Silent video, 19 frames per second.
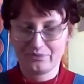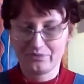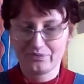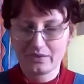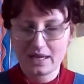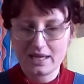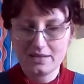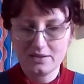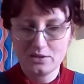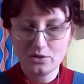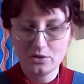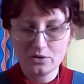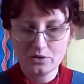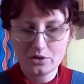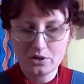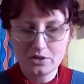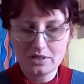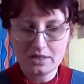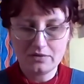It's not
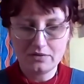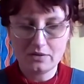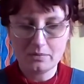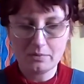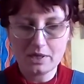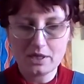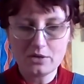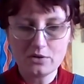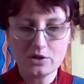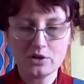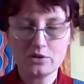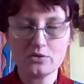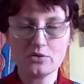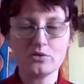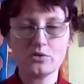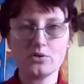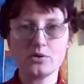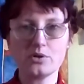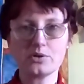too different, but you can
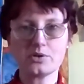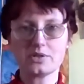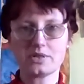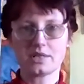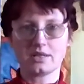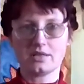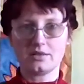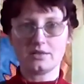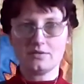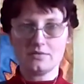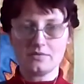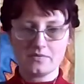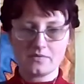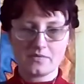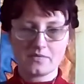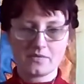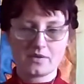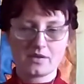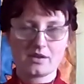also
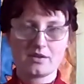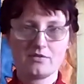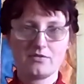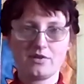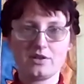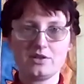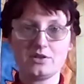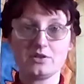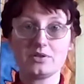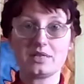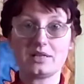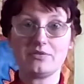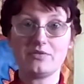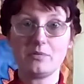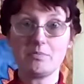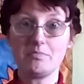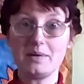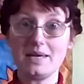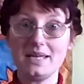find yourself a
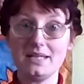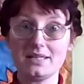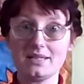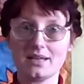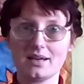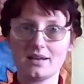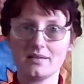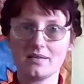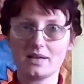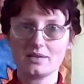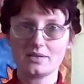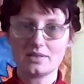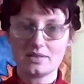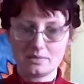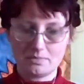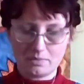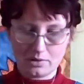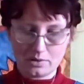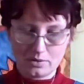beater, a
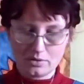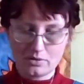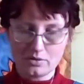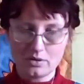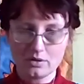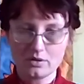spoon.